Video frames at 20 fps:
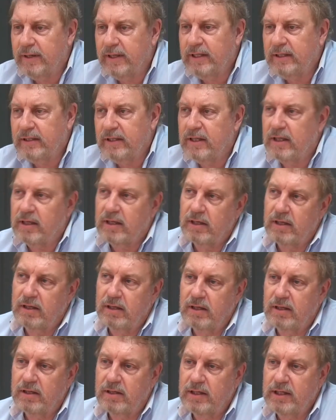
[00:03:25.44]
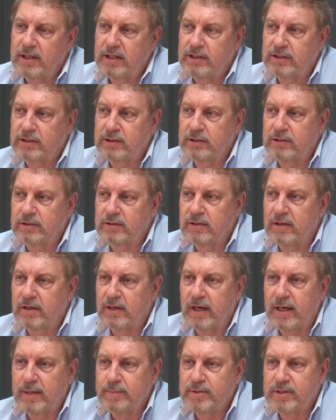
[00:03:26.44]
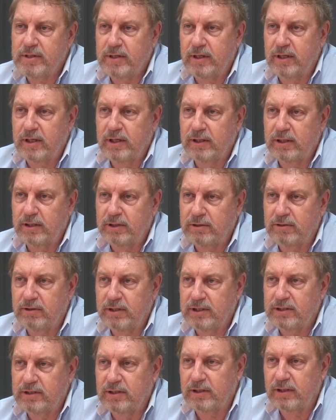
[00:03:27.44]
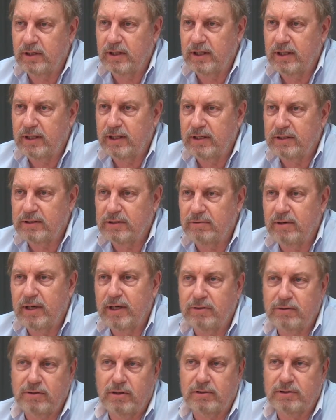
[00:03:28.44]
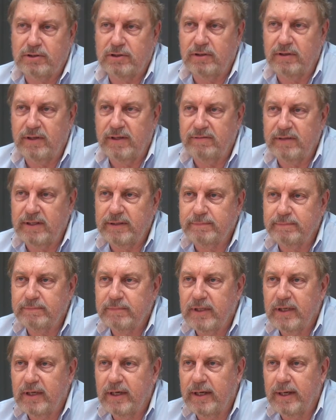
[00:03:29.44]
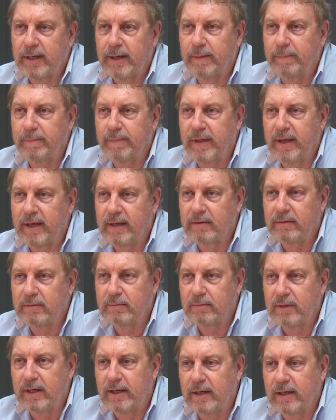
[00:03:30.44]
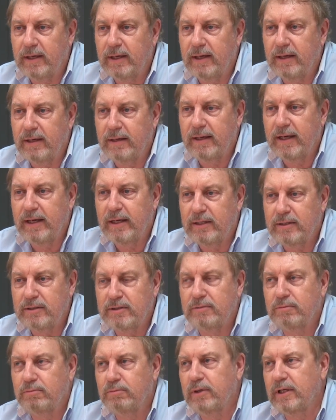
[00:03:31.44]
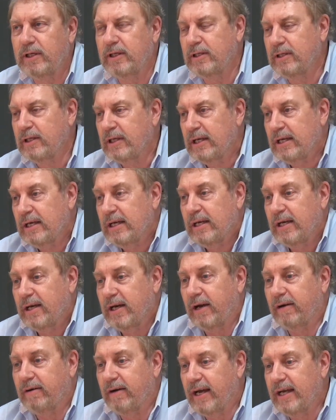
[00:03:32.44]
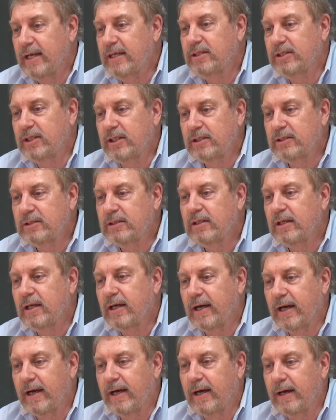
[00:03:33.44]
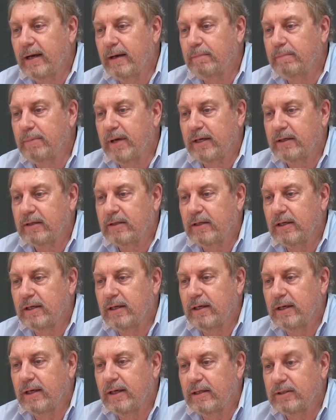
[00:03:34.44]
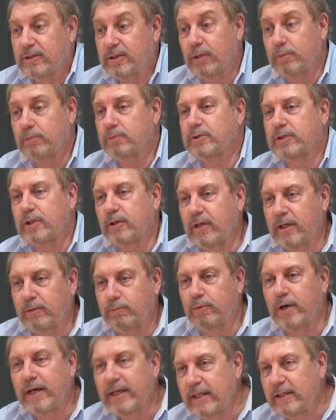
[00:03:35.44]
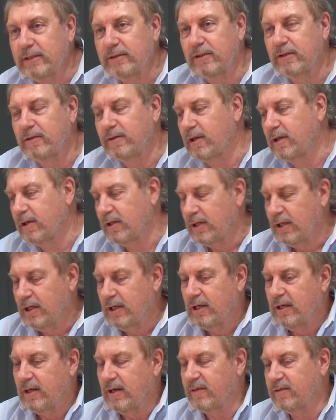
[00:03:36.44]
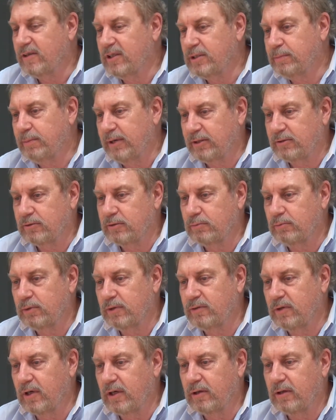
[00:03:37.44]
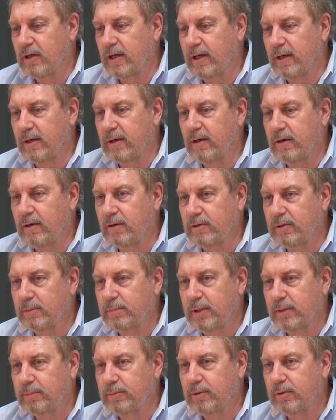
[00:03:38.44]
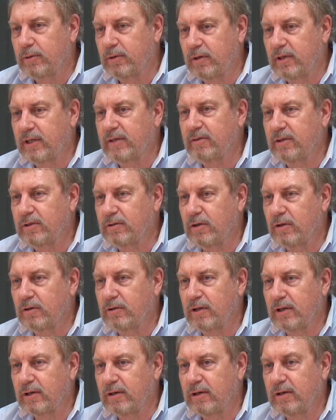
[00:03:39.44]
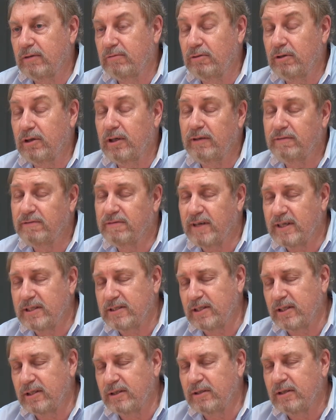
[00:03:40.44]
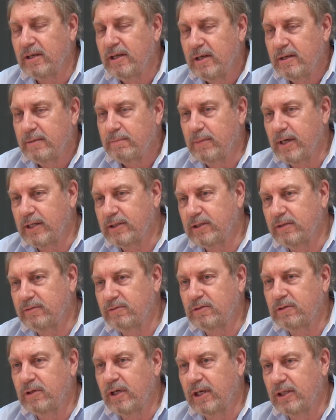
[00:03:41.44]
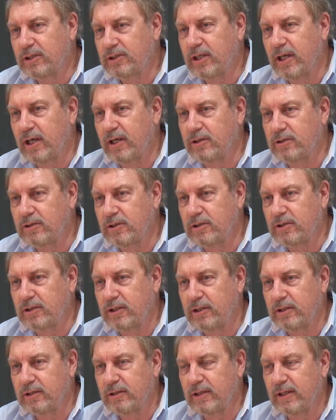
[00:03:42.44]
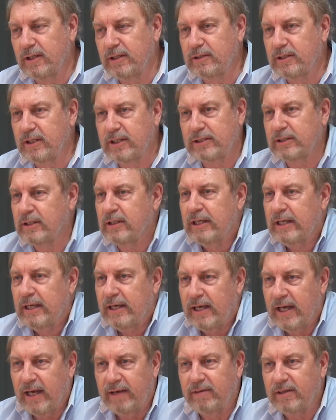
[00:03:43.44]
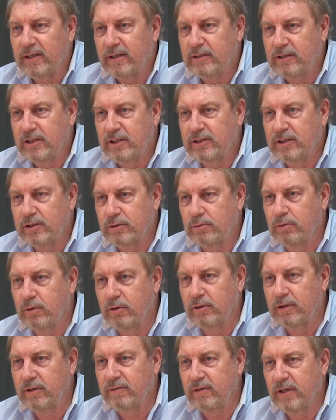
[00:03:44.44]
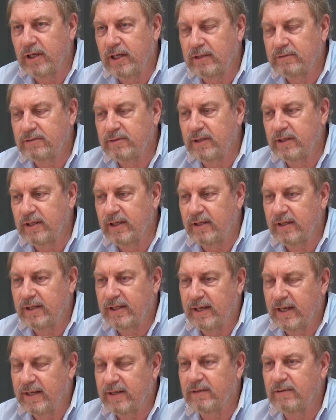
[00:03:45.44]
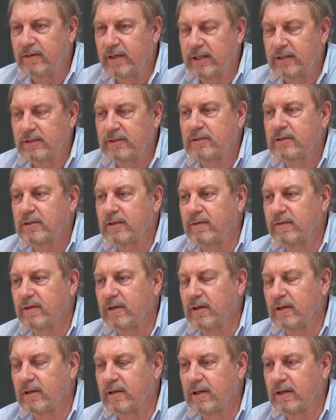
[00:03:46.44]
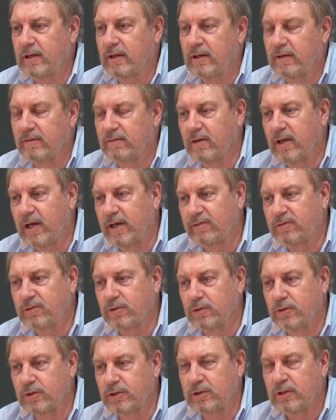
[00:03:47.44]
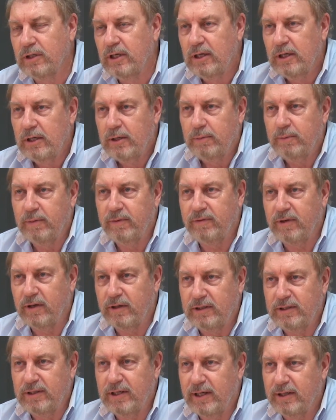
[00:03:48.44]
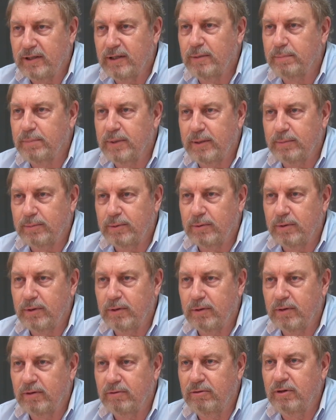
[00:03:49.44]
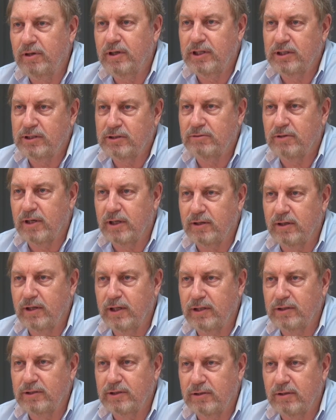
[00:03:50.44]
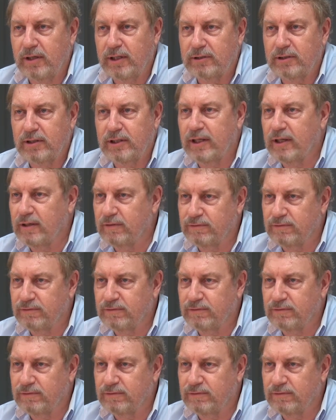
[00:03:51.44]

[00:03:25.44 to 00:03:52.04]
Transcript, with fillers: I think the, the issue that I'm seeing increasingly is around cost of living. Um, that uh, as we are aging, uh, but uh, so so at one end of the of the spectrum. We've got uh, older people who are living longer and really facing massive uh, challenges in, in just having a decent quality of life. And at the other end of the of life course, we've got younger people who are really struggling to actually get a